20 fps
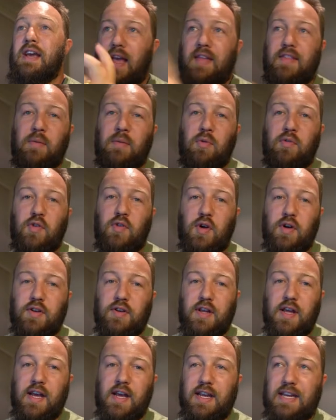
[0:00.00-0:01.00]
And then we've
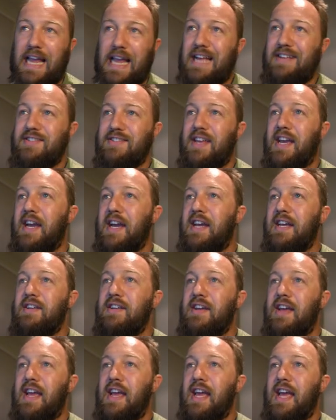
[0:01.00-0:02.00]
got a
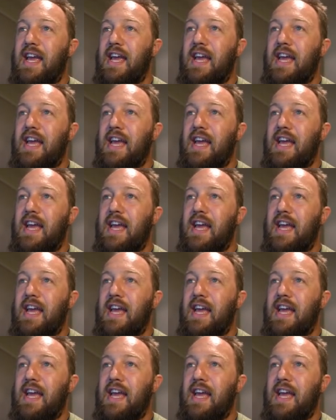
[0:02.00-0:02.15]
Cascade